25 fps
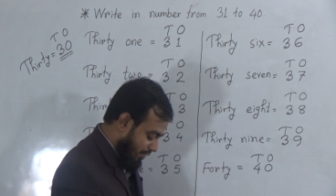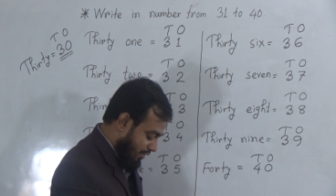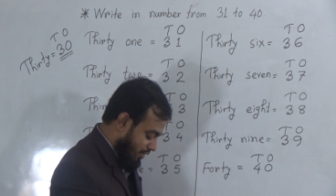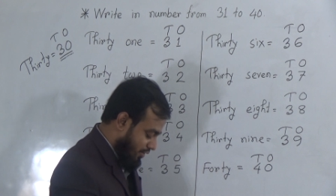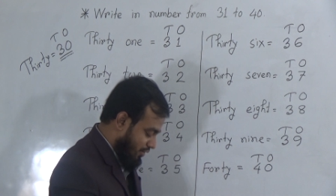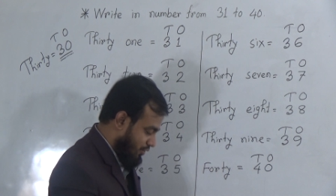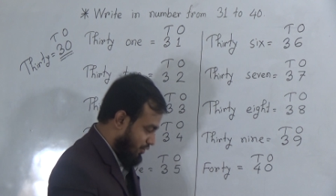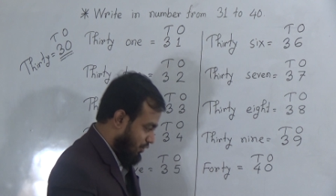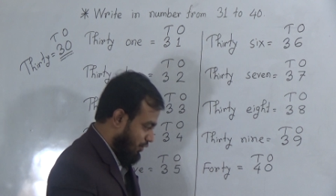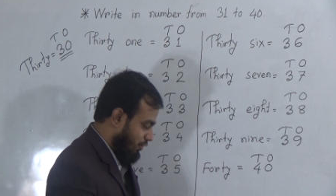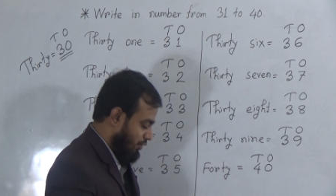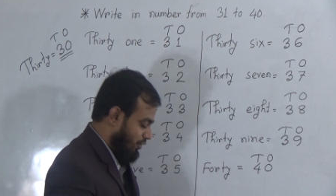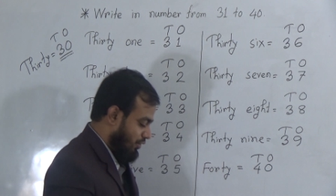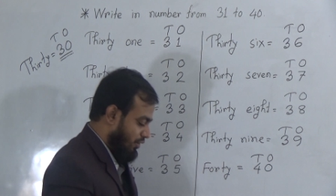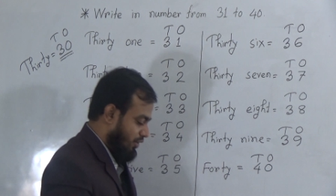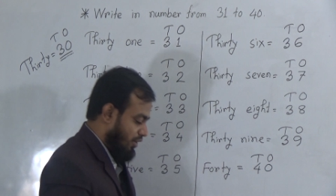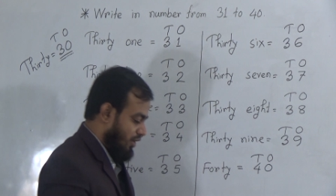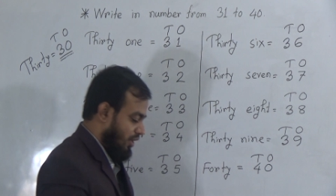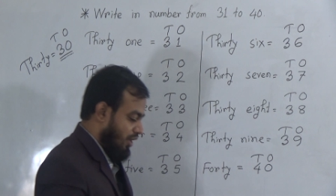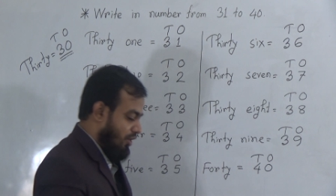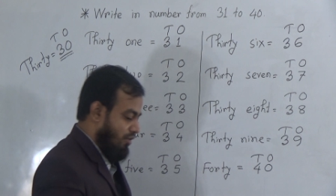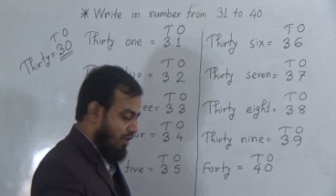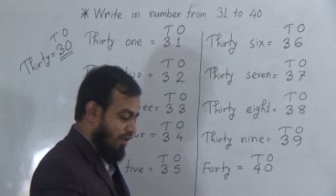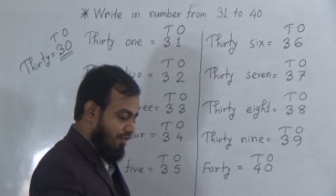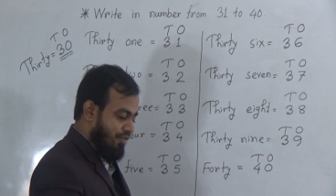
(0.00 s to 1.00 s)
So
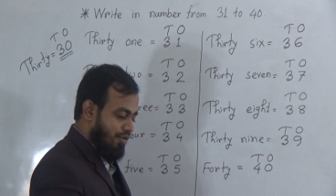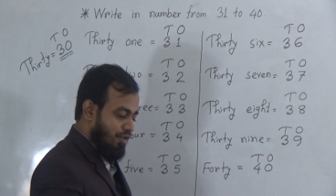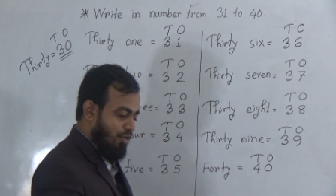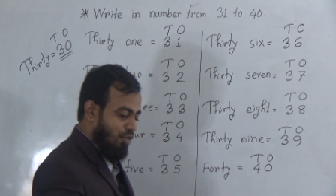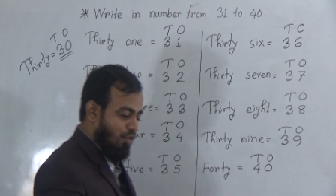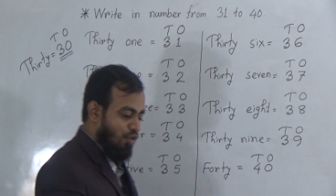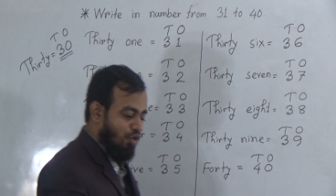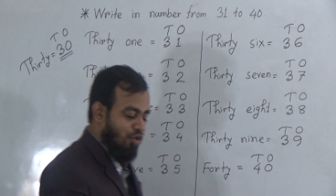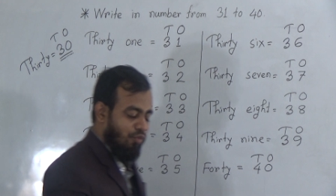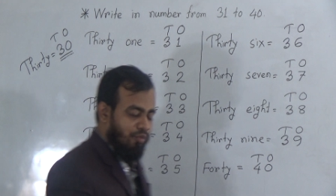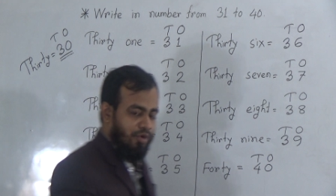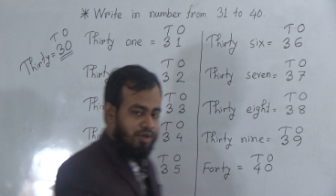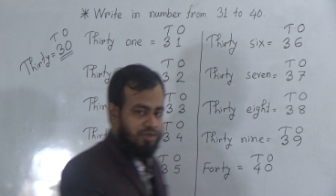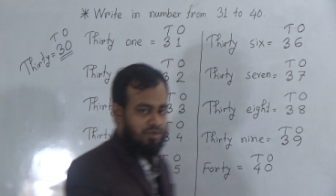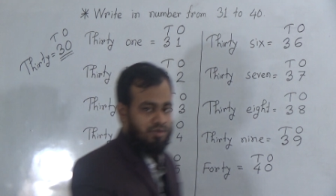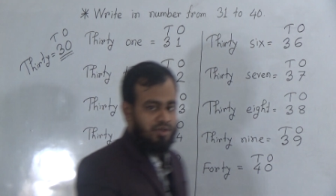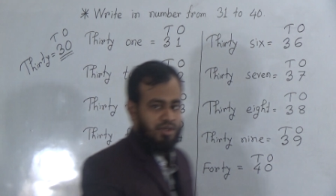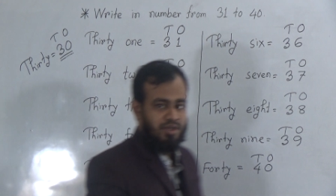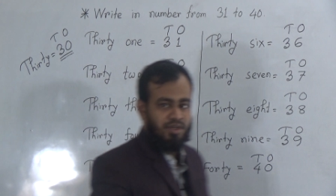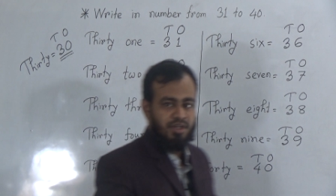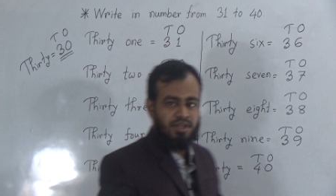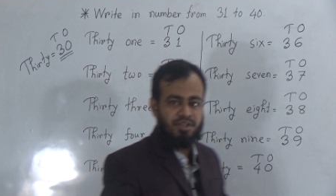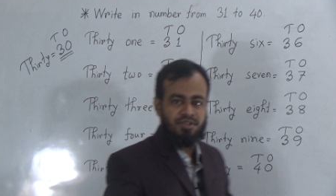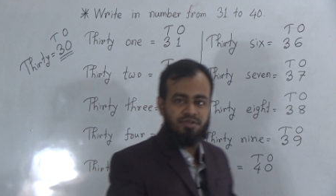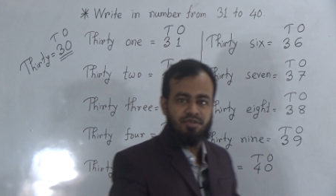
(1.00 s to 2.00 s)
you have no homework
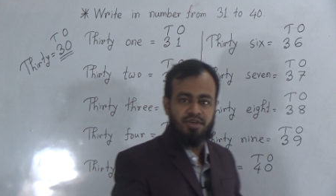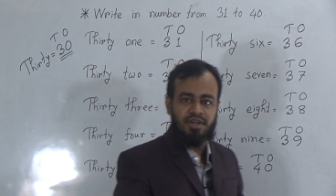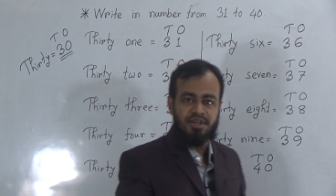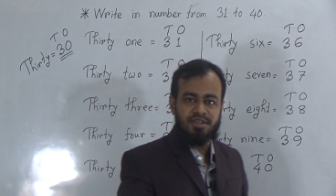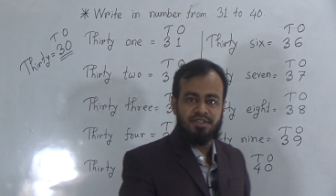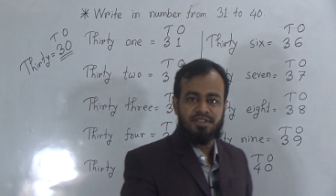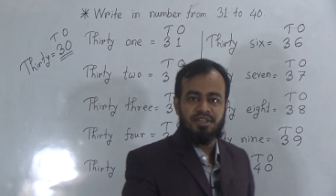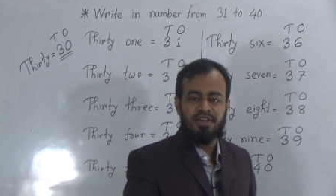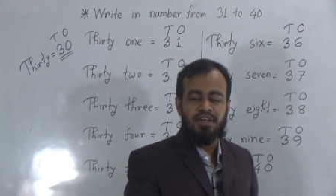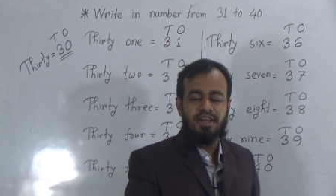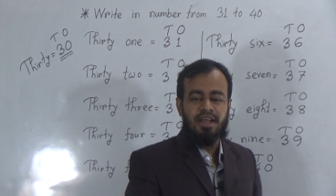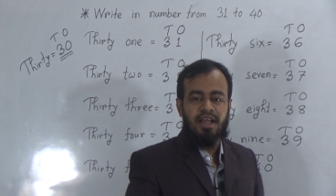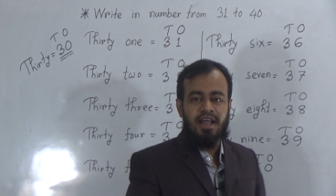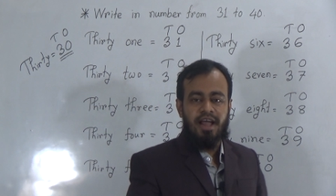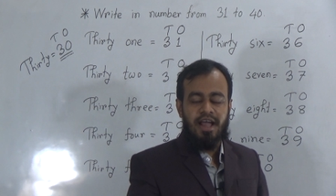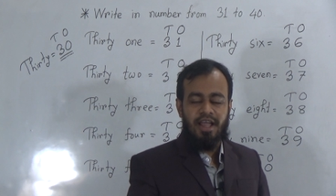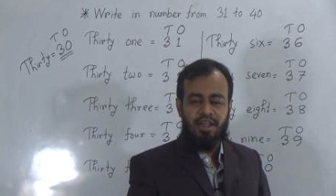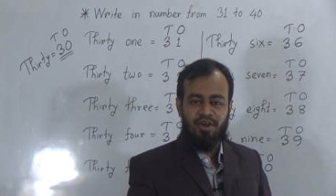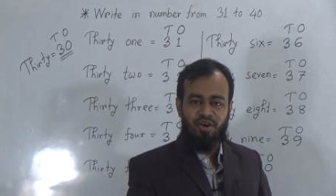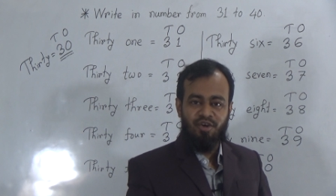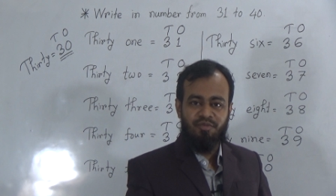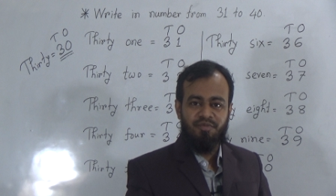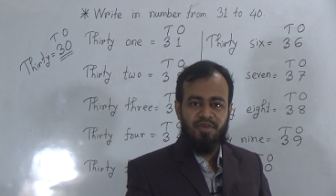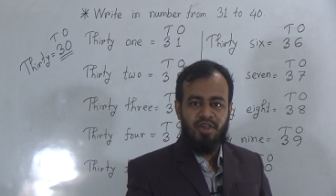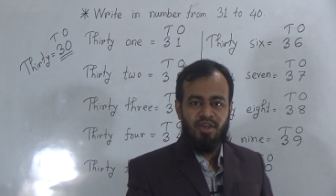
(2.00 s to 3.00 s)
today, dear students. I
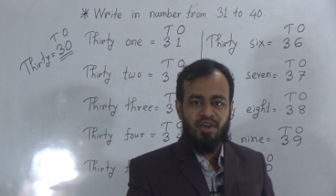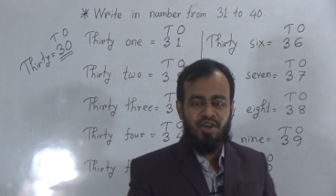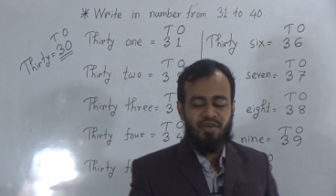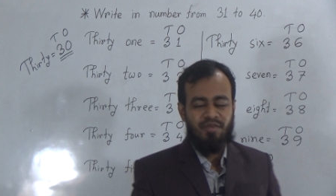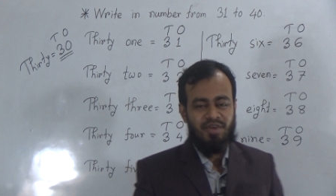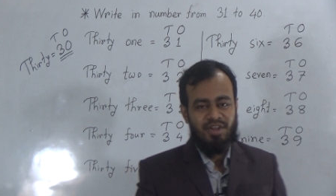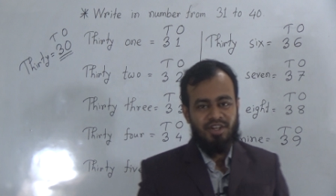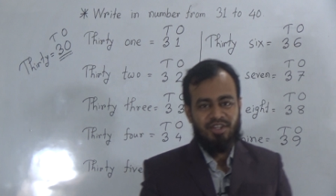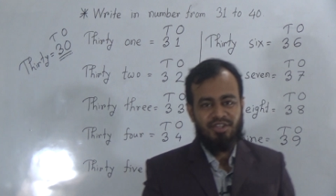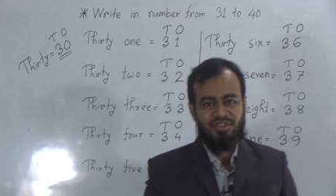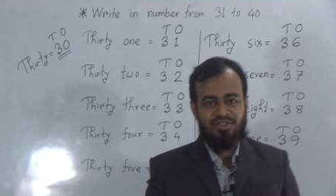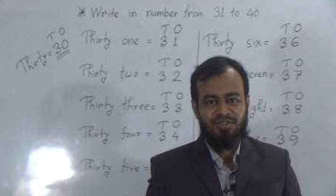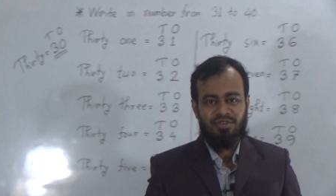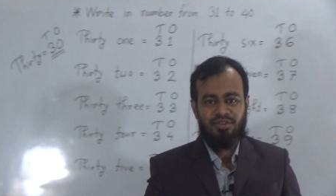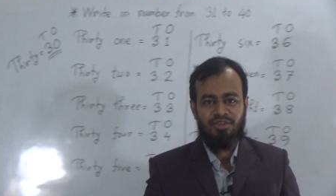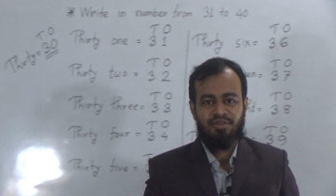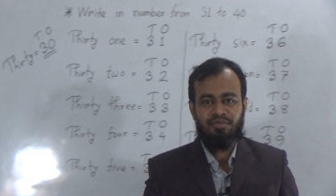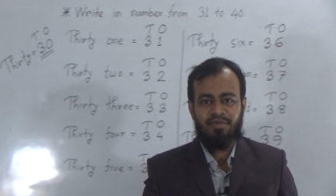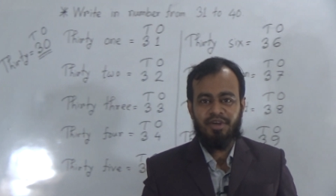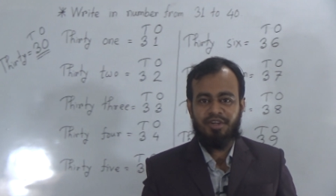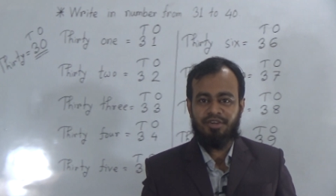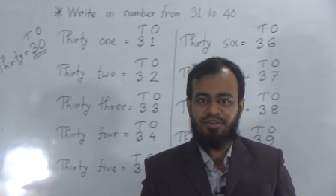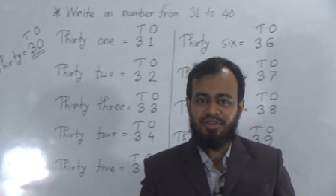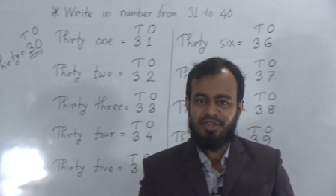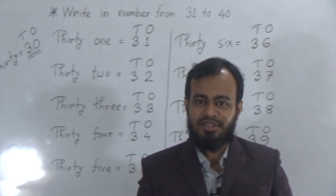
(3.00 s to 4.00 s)
hope you have understood
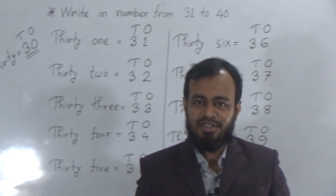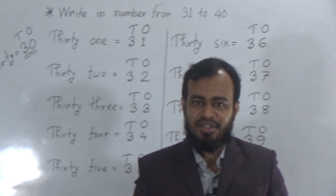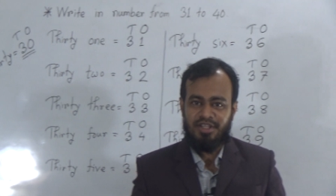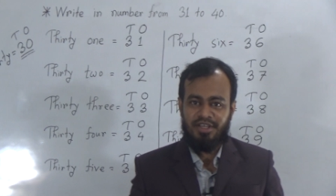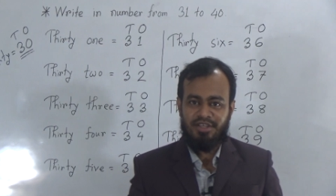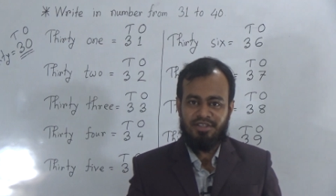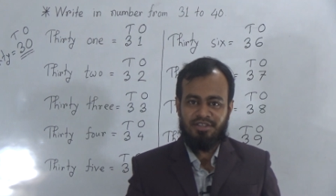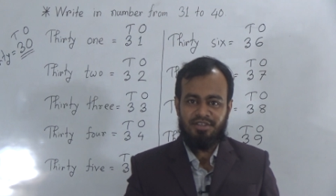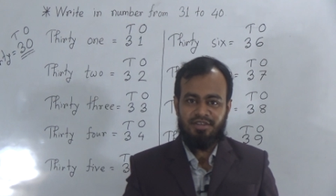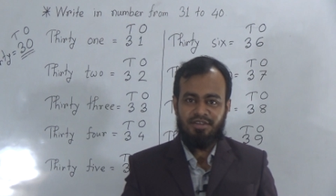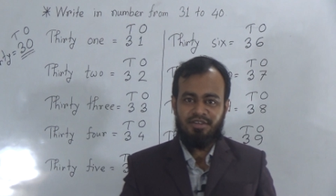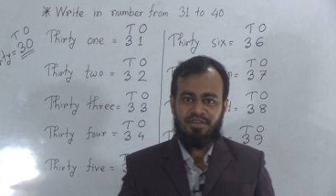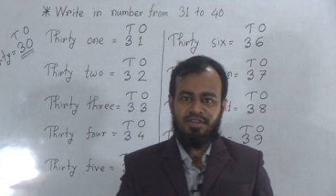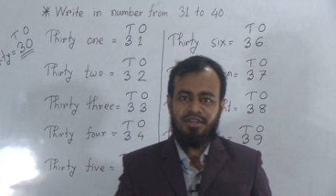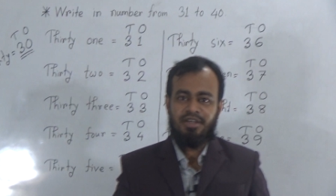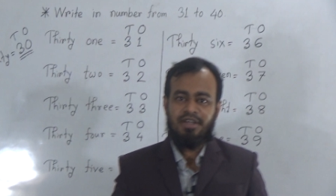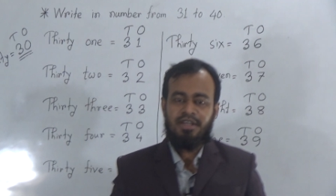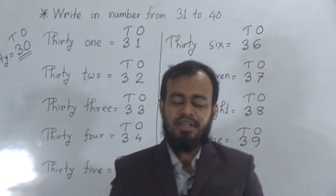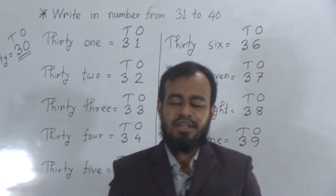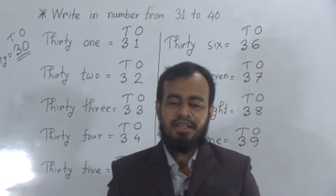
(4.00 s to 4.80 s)
my today's lecture.